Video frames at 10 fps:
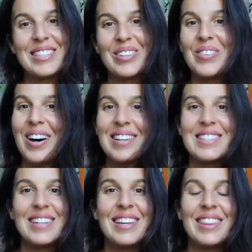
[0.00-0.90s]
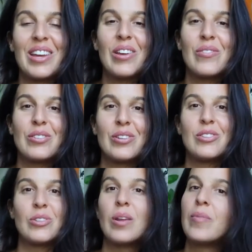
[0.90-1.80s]
If you're still watching, thank you
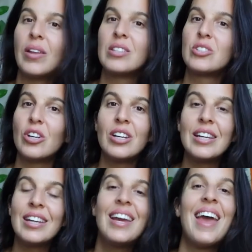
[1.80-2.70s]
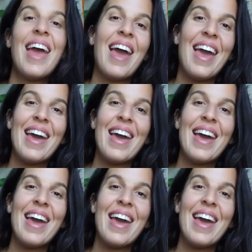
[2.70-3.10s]
for joining me on this journey.